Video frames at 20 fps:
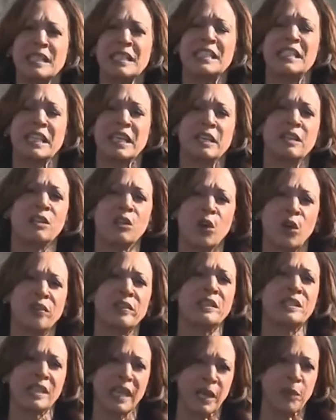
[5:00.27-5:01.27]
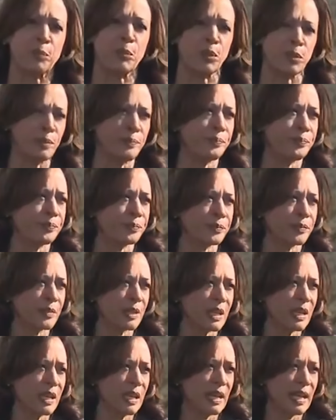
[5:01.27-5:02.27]
is a deal on the table.
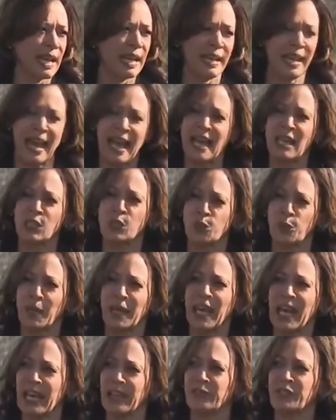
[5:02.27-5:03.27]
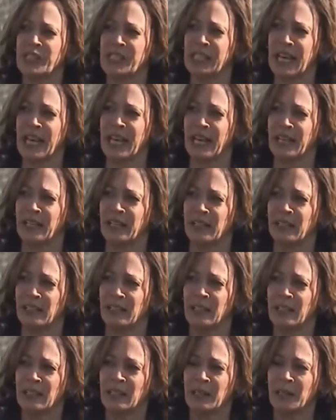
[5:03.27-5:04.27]
And as we have said,
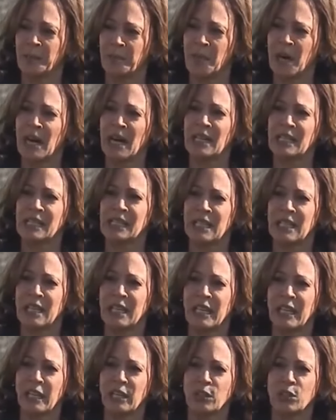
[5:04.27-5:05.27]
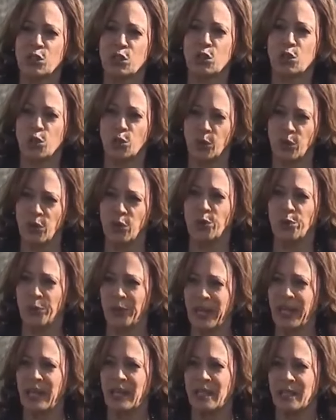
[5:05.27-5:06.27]
Hamas needs to
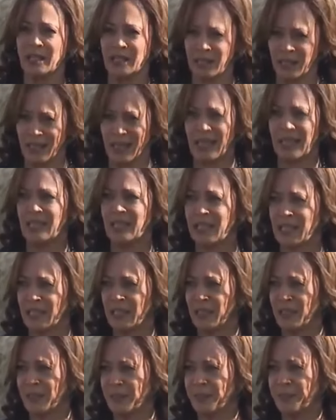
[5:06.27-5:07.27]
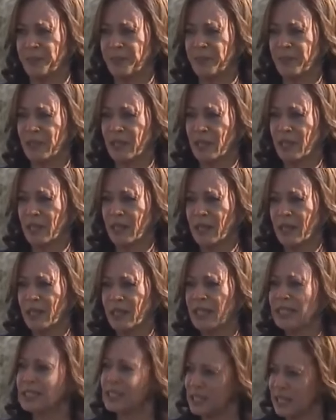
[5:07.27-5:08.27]
agree to that deal.
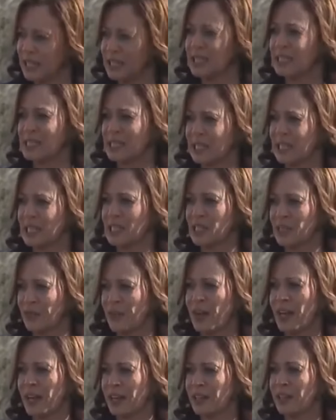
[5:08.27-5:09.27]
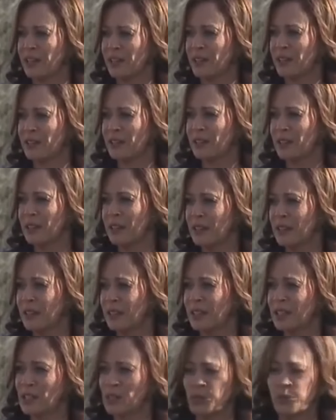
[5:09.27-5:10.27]
Let's get a ceasefire.
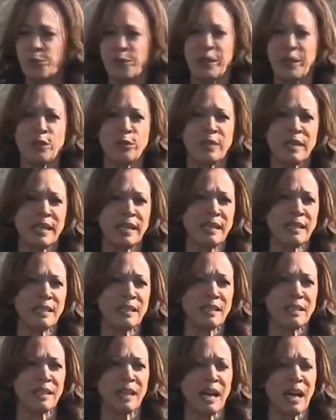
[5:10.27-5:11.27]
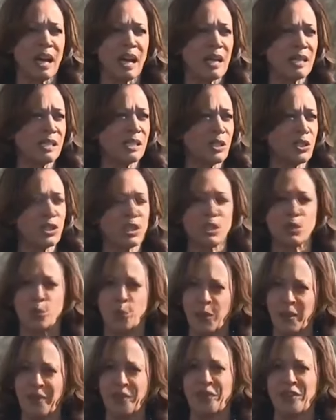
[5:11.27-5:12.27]
Let's reunite the
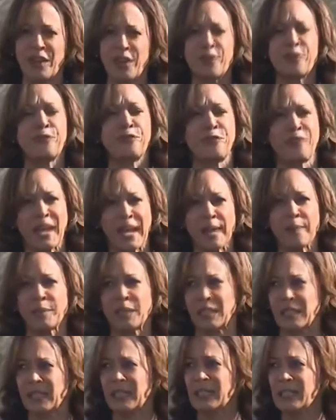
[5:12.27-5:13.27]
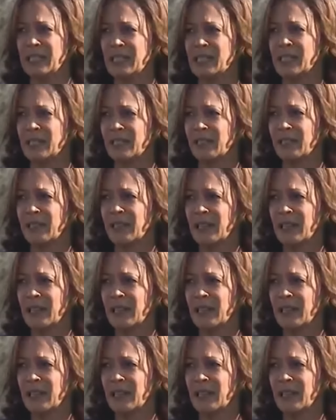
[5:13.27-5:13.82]
hostages with their families.